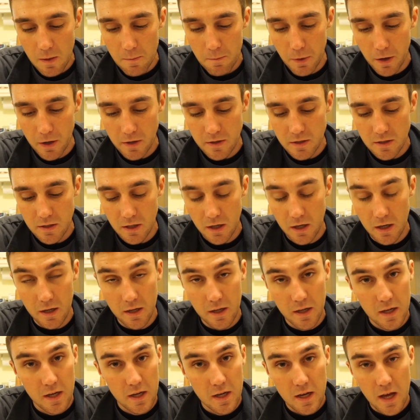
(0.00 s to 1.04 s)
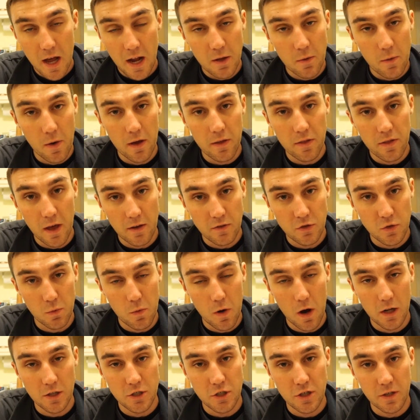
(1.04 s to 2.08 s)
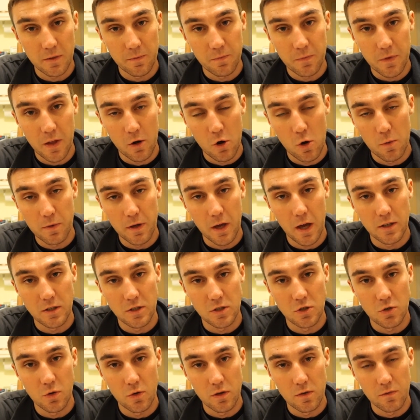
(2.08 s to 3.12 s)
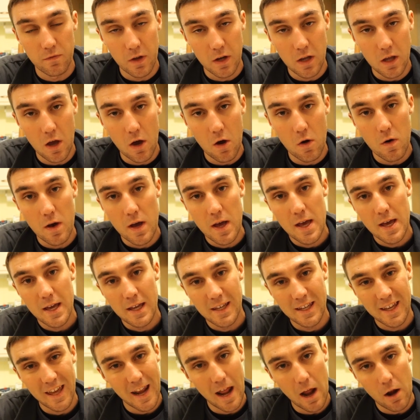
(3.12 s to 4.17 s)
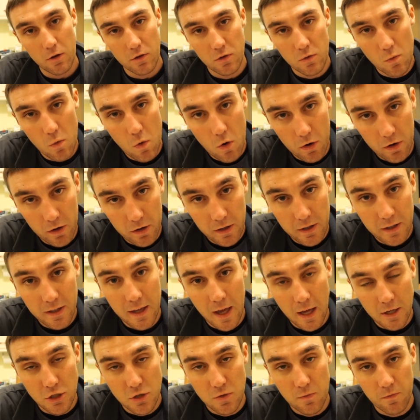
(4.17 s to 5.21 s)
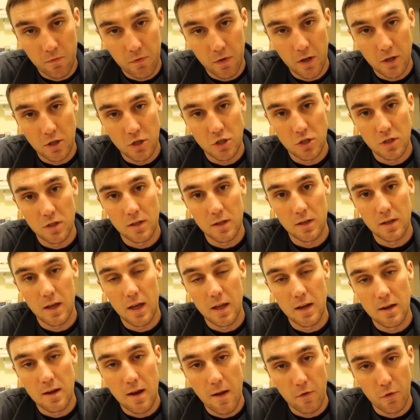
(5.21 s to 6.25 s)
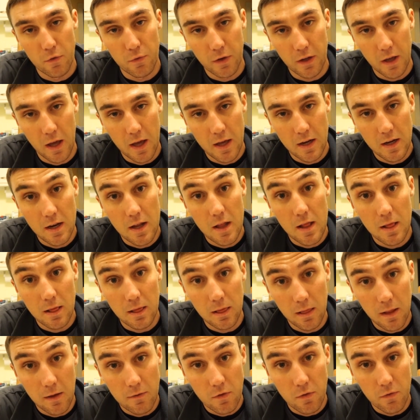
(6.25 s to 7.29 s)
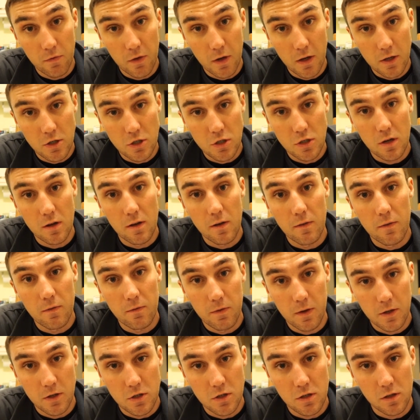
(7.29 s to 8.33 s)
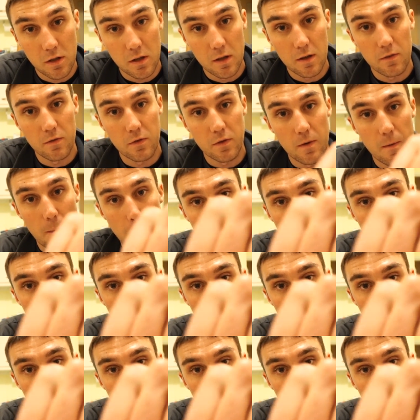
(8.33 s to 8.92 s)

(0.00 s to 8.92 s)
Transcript: But uh, anyway, thanks for watching, and hope you guys enjoyed the video. Get out on the water, catch some fish, and never forget, live to fish, fish to live.